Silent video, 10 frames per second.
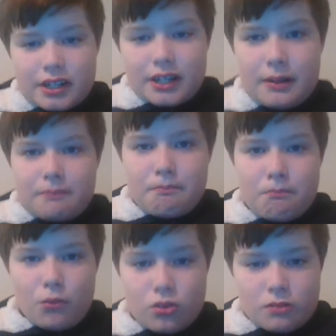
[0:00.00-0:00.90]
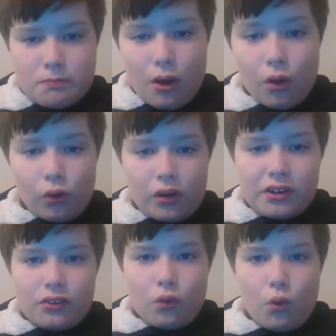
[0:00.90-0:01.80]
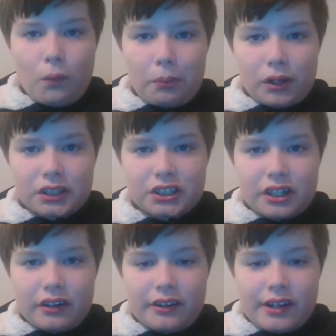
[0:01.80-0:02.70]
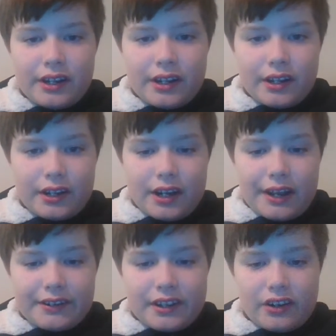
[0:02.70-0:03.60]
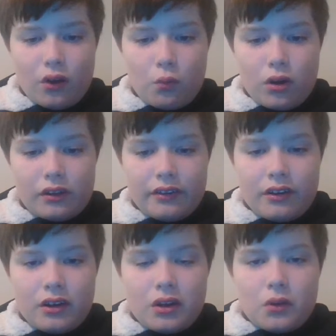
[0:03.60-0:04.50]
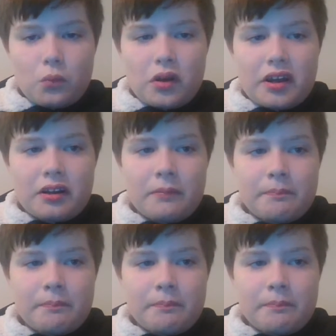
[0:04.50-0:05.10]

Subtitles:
in modern Poland or Prussia in 1801, where